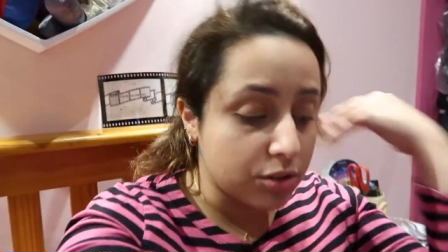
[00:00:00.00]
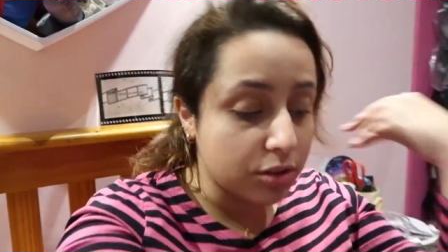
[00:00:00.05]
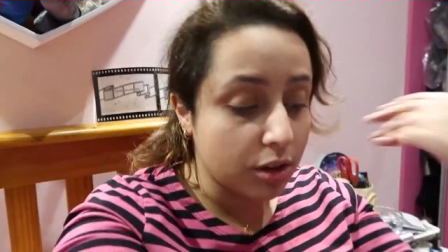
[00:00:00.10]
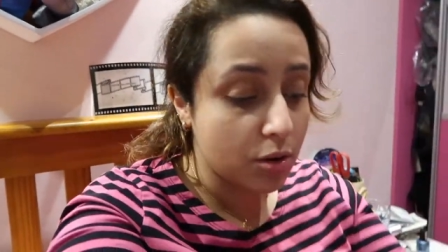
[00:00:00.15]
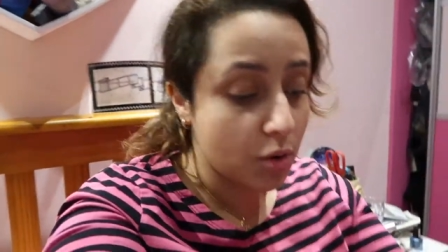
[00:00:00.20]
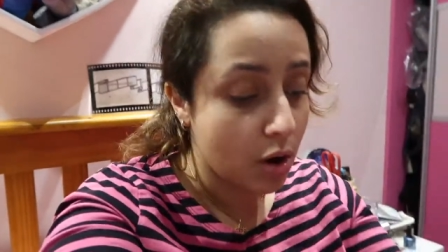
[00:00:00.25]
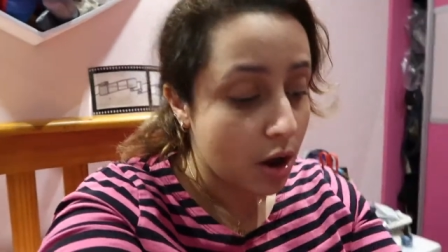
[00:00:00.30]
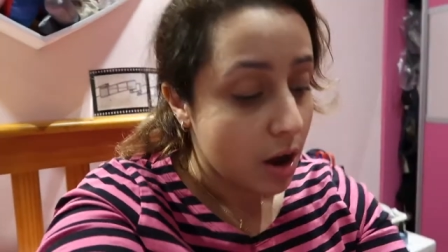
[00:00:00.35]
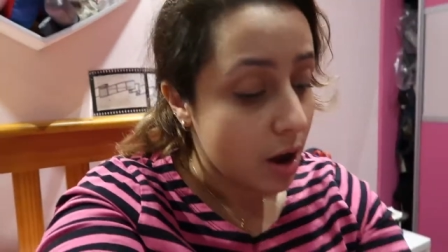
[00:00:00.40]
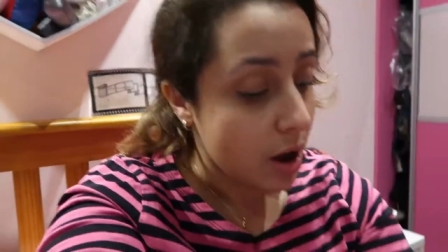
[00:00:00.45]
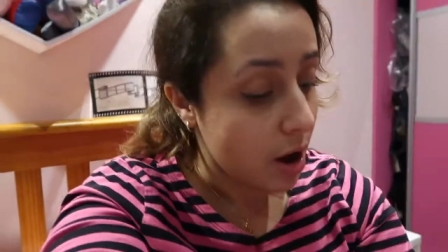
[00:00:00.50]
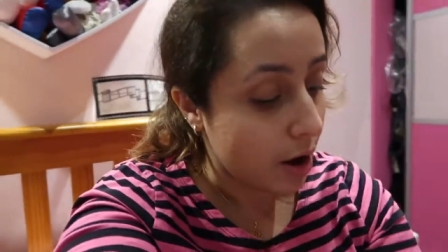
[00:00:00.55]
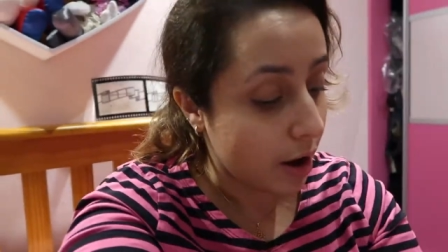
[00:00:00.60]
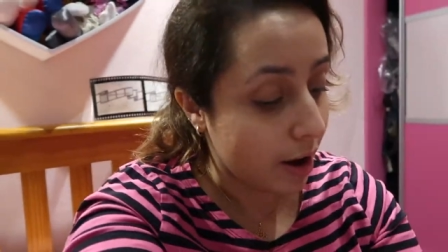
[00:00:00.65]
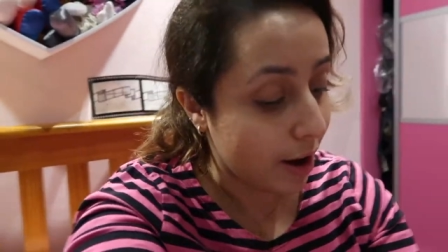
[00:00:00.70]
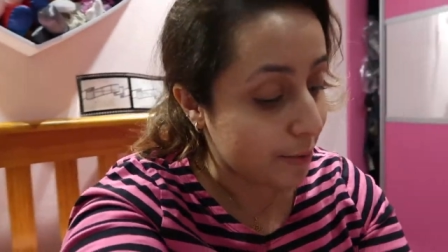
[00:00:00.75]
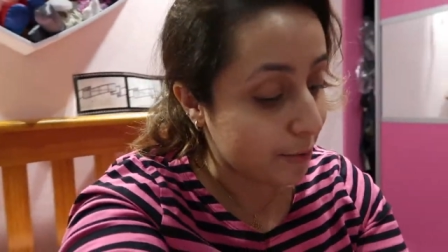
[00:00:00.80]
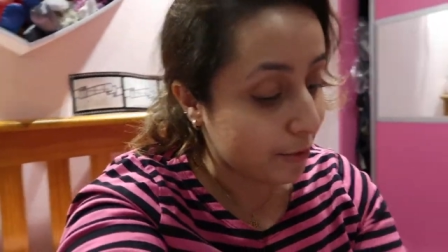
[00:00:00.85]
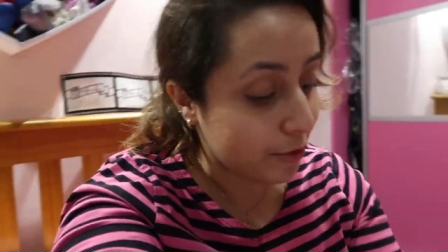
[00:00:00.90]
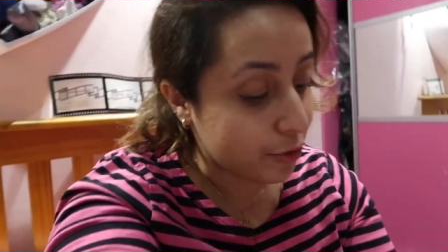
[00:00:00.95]
So
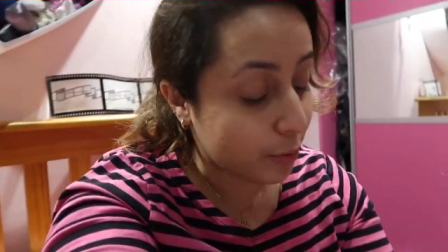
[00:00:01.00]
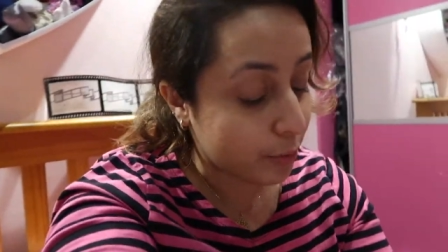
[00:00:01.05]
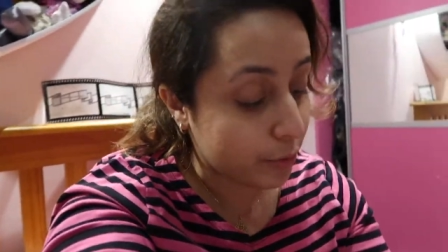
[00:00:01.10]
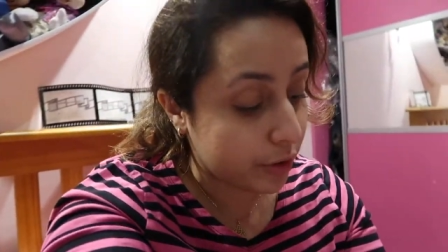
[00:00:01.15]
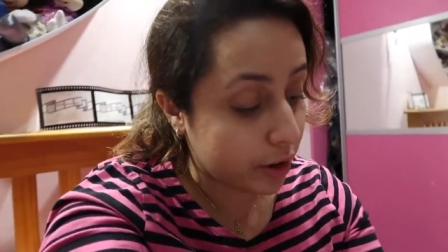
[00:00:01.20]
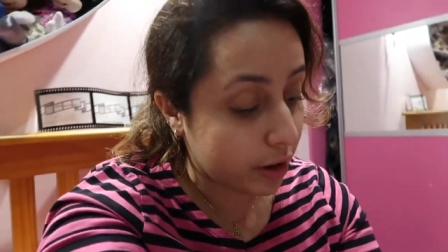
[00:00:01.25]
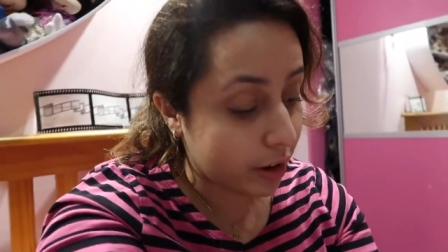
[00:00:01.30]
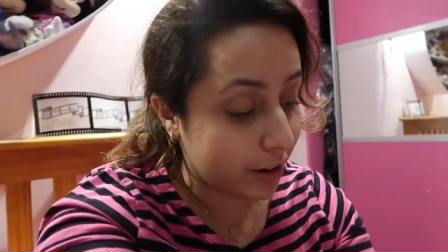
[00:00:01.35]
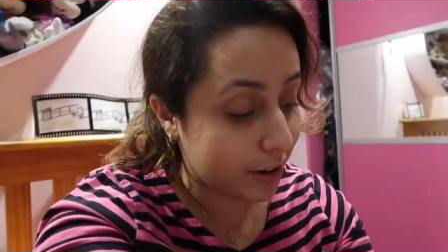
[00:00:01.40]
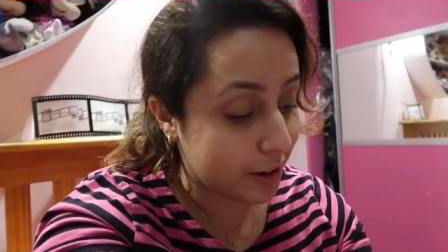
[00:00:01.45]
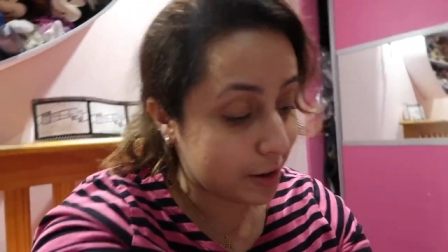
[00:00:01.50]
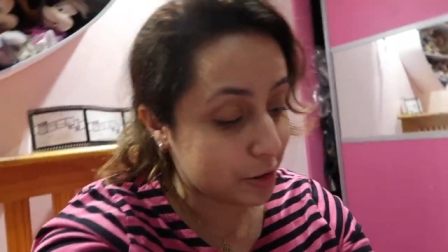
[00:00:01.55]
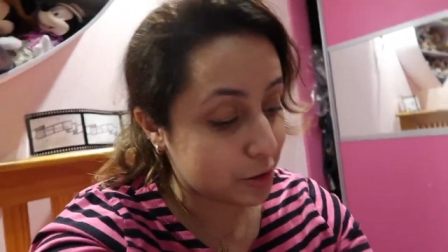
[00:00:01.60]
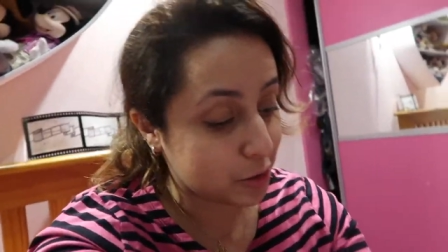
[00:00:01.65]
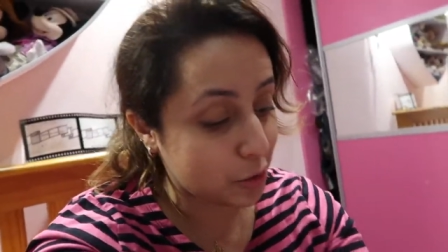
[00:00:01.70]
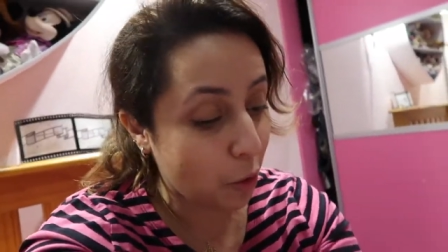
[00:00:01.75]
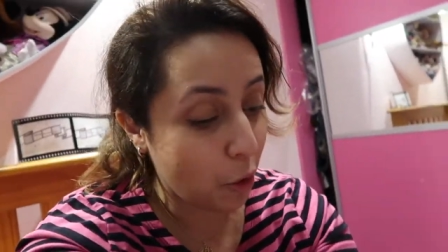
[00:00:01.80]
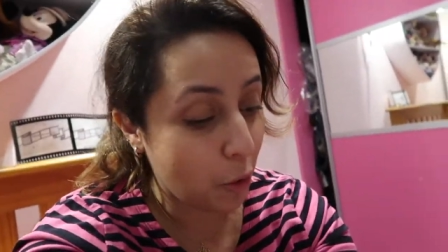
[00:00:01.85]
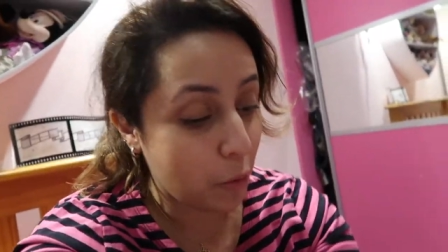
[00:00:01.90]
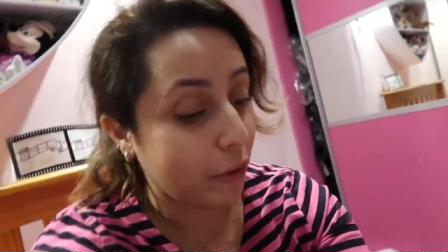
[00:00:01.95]
from the
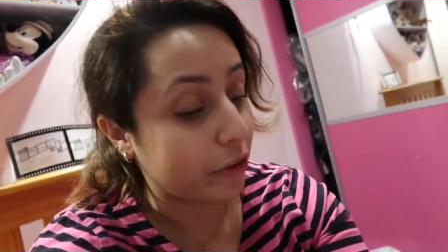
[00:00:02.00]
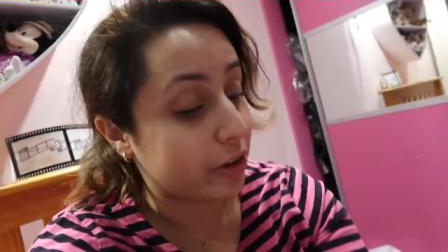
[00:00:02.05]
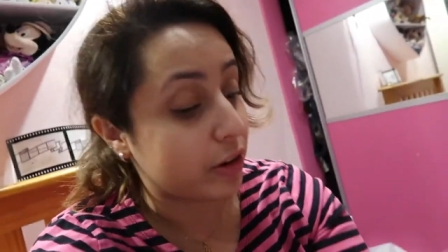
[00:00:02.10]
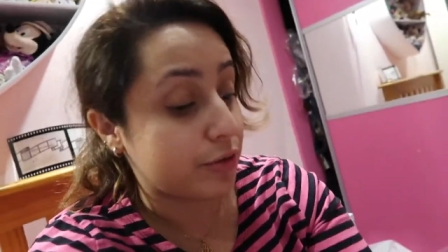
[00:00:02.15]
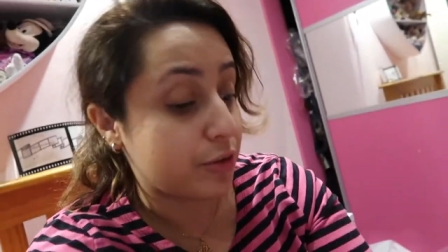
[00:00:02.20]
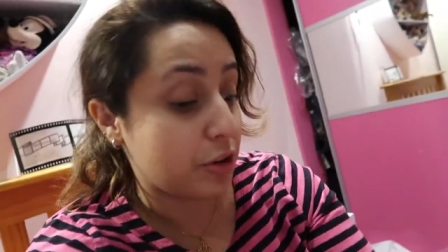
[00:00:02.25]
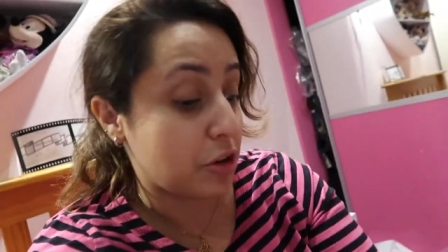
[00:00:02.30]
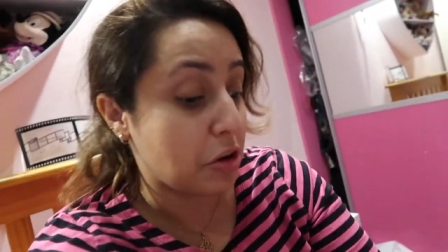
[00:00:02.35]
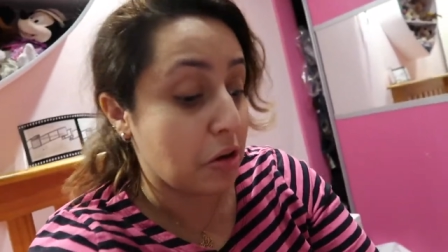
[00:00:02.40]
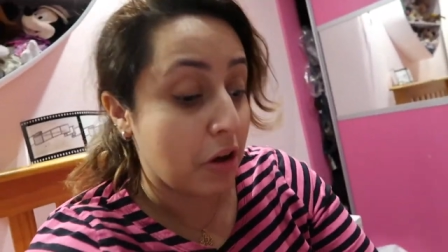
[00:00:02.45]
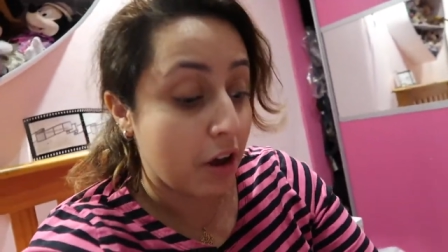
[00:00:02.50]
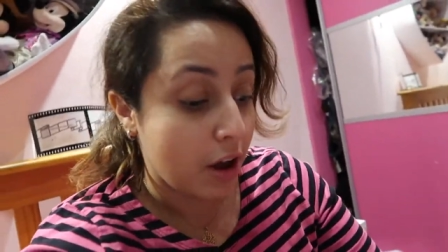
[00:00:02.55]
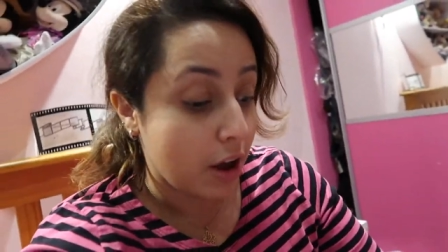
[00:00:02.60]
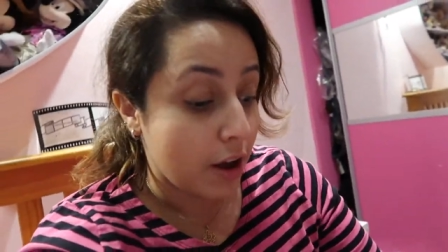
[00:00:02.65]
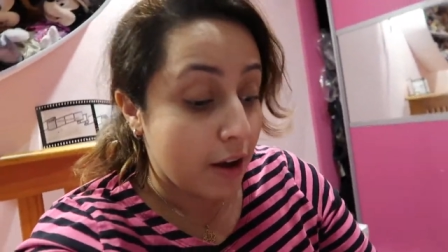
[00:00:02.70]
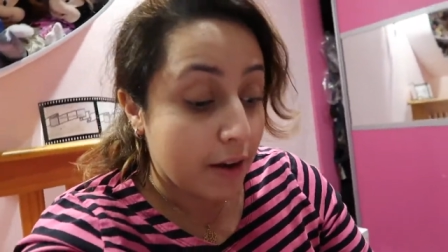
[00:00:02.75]
score point of view,